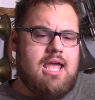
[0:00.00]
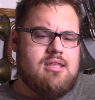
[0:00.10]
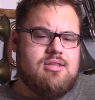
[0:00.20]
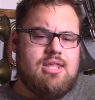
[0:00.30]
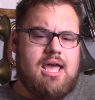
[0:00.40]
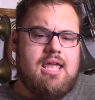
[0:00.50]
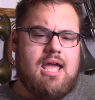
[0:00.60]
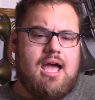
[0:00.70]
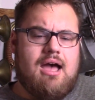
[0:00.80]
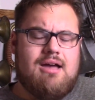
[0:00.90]
and they
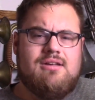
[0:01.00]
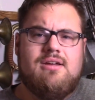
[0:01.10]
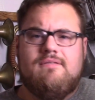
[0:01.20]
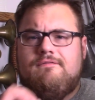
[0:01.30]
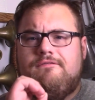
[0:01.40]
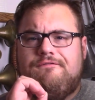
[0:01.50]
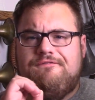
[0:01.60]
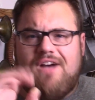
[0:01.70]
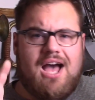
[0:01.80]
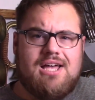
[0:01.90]
are
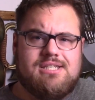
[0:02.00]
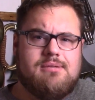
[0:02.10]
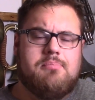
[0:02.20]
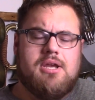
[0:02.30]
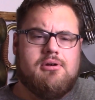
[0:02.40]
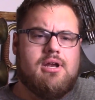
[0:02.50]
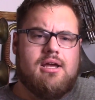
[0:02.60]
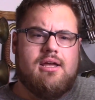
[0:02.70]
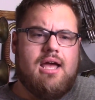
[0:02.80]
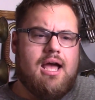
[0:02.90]
far superior.